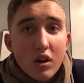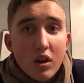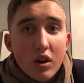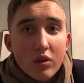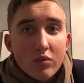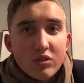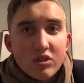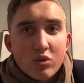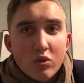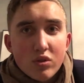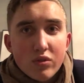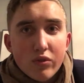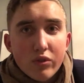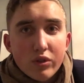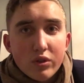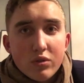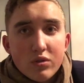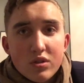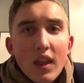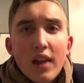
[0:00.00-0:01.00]

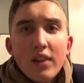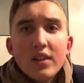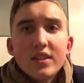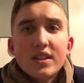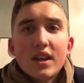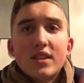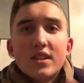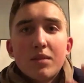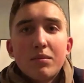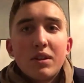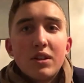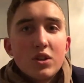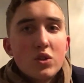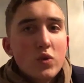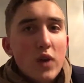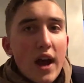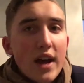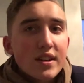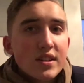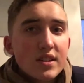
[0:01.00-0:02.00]
Unless I had something
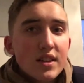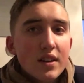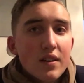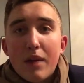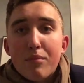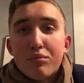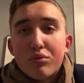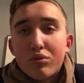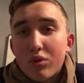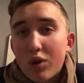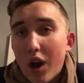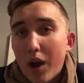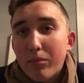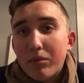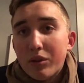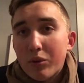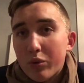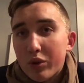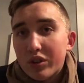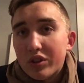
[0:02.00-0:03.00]
drastic, I
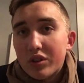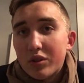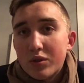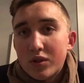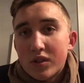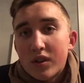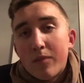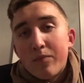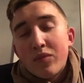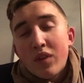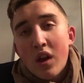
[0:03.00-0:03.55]
probably wouldn't use it.